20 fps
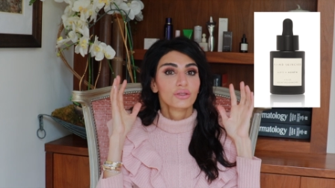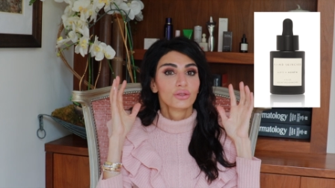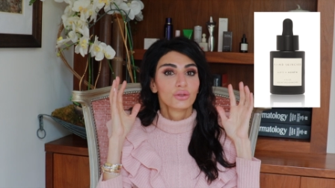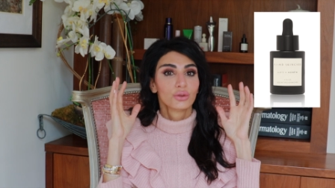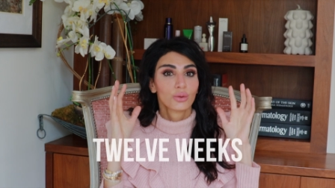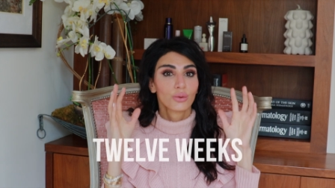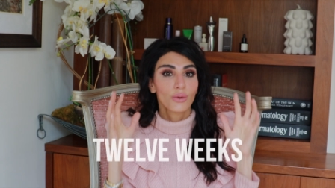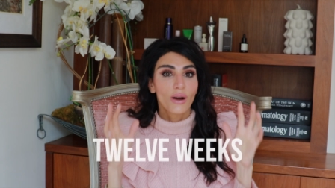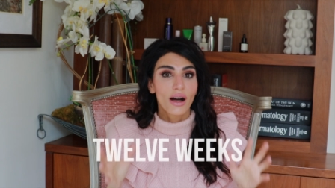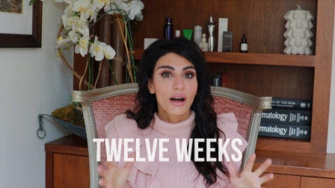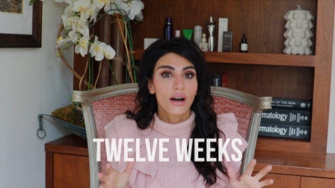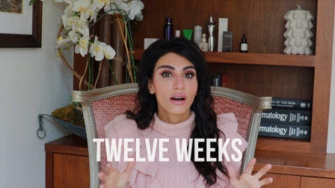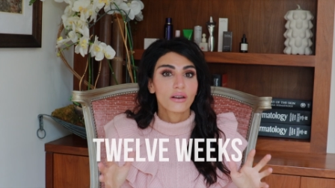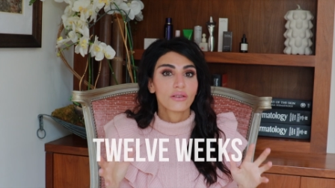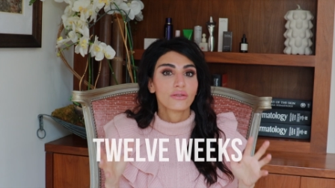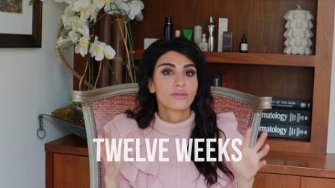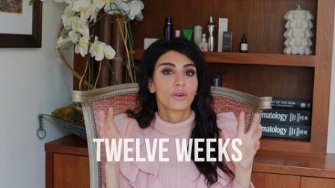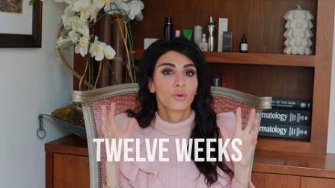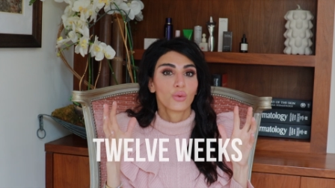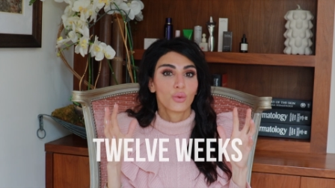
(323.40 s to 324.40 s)

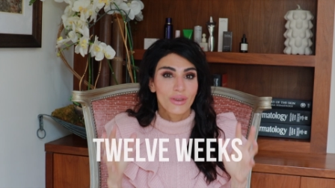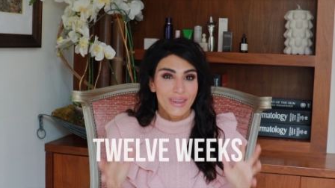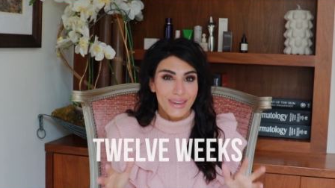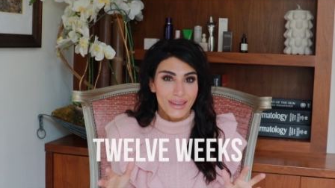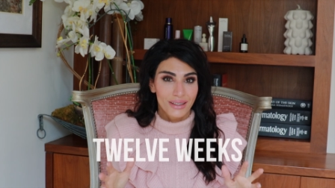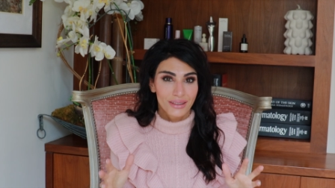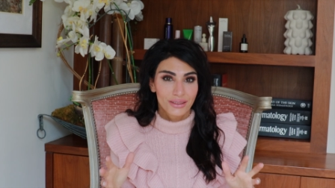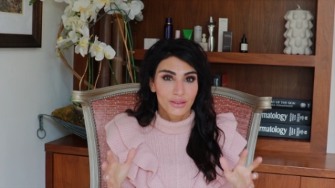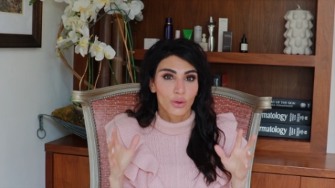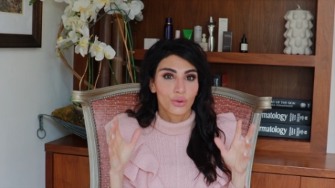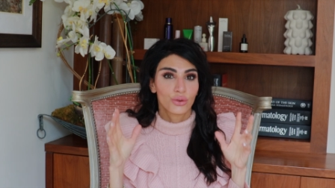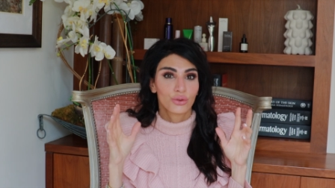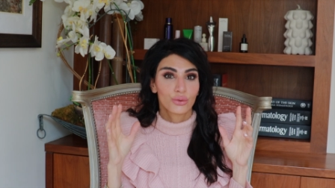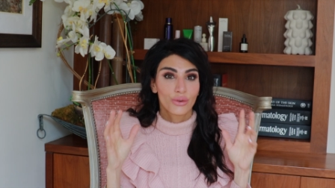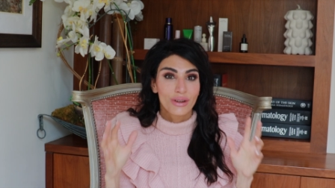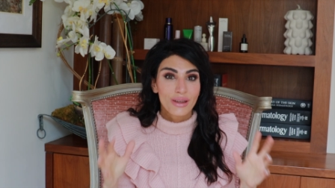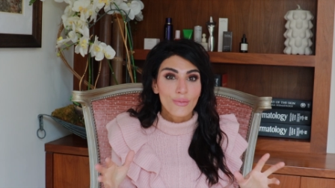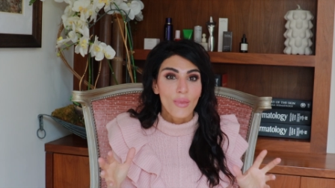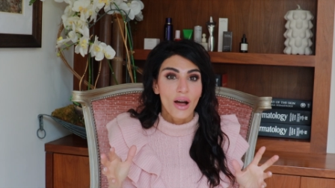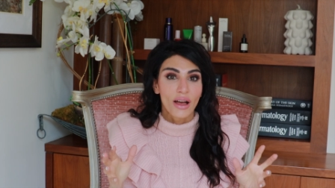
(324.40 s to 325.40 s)
twelve weeks, so
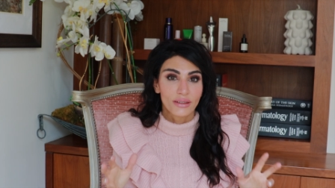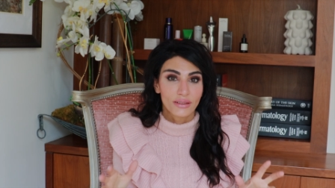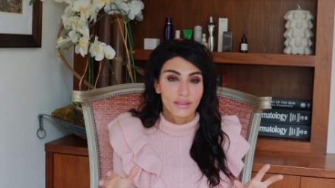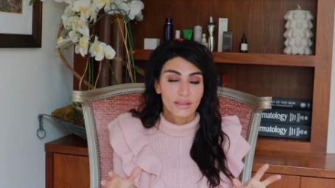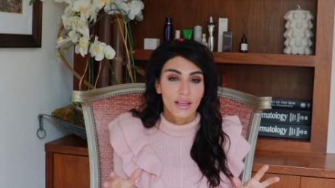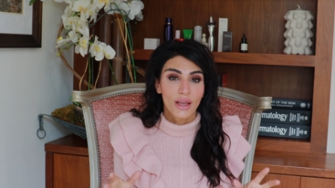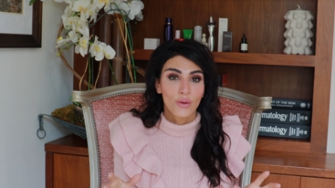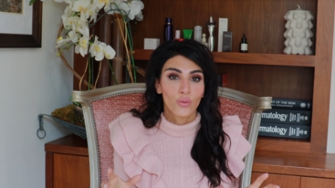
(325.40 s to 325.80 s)
three months,